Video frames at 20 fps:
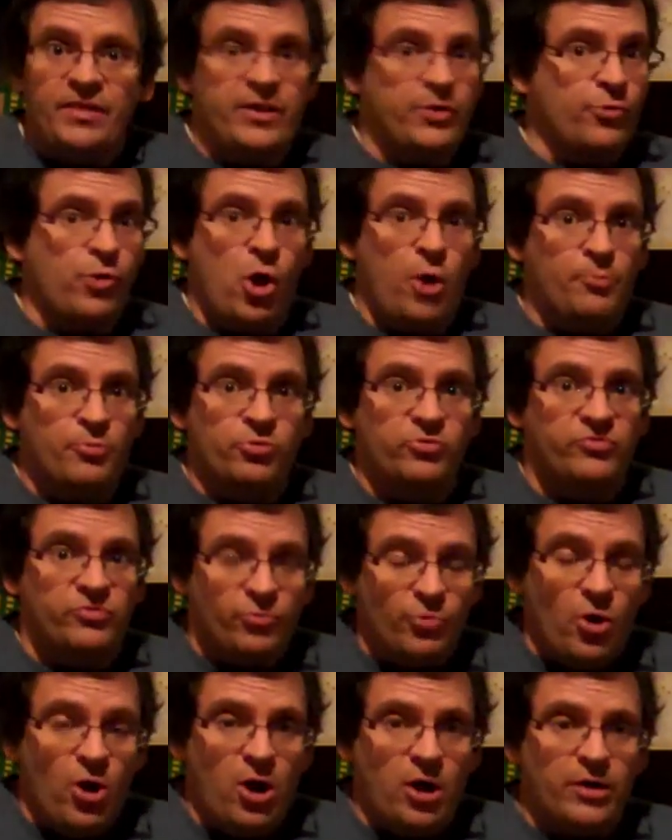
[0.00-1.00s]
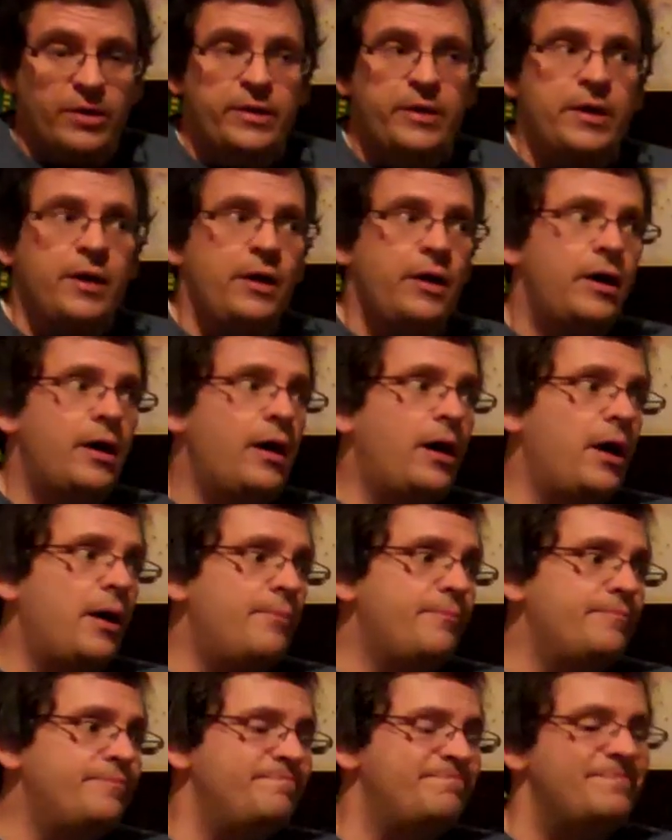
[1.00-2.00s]
They were all proven wrong.
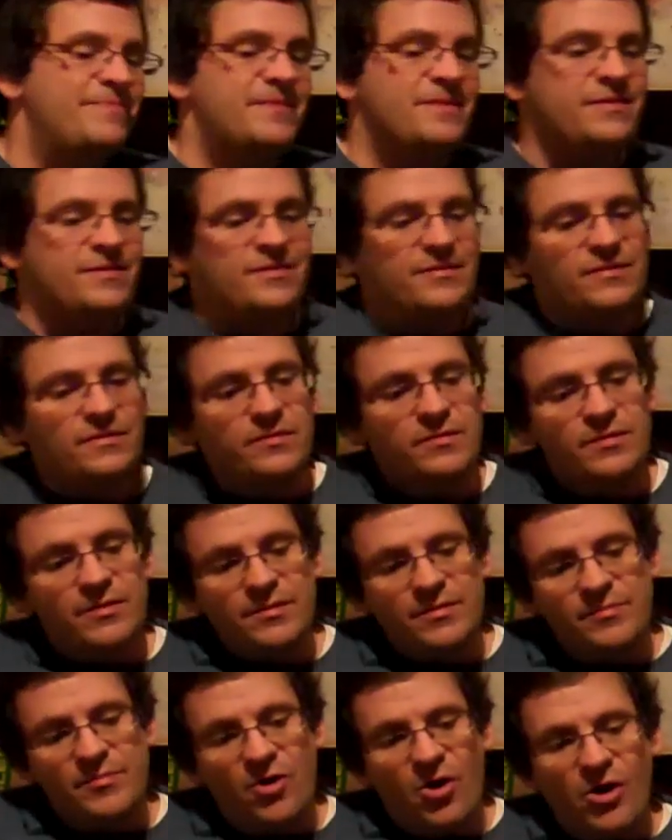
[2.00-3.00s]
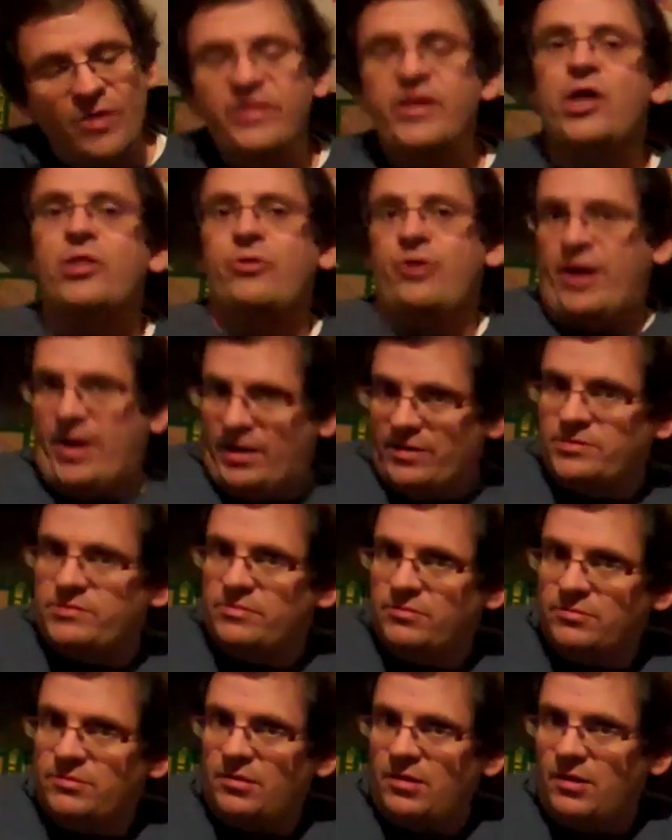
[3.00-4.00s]
On the other hand,